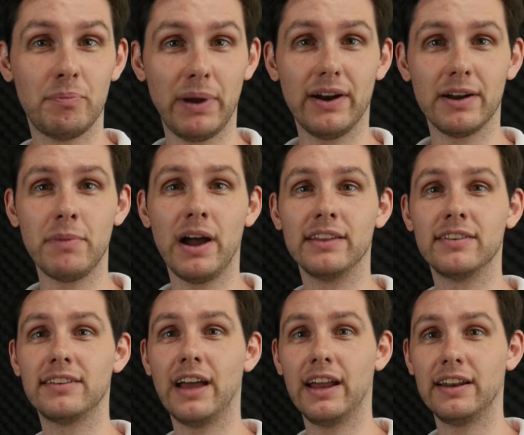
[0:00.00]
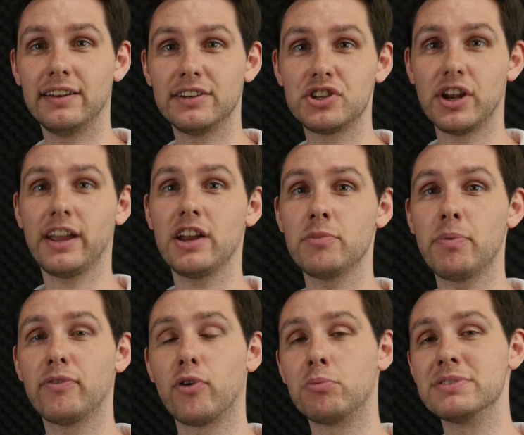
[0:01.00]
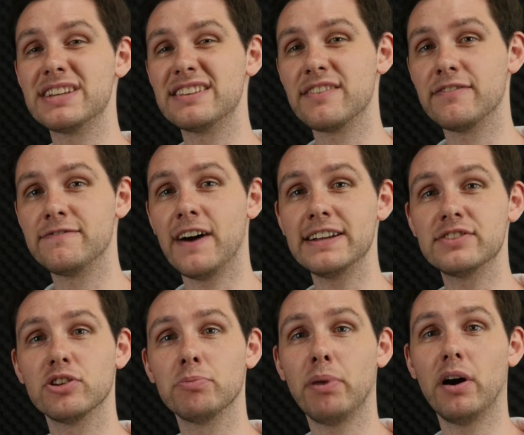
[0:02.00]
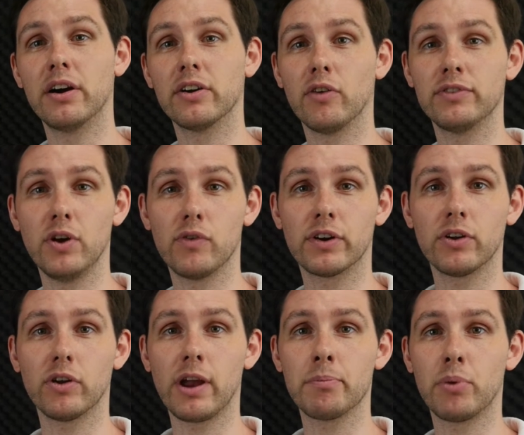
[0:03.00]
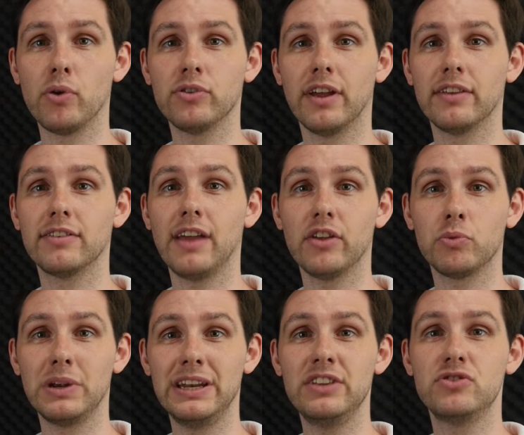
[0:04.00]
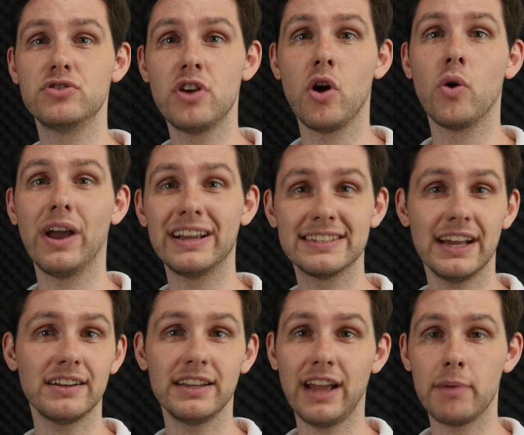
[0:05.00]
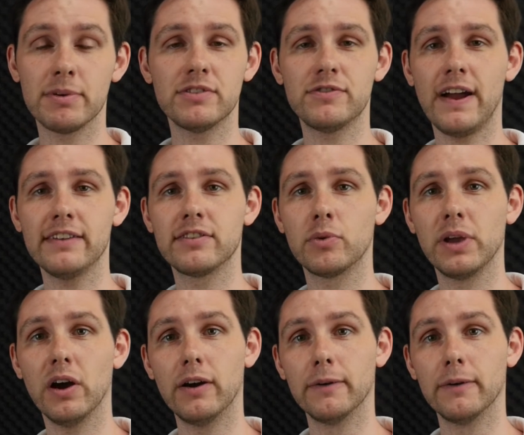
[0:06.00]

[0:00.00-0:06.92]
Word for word: Bear in mind that checking the performance is a vital part of the overclocking process, as we need to know exactly how much faster we are.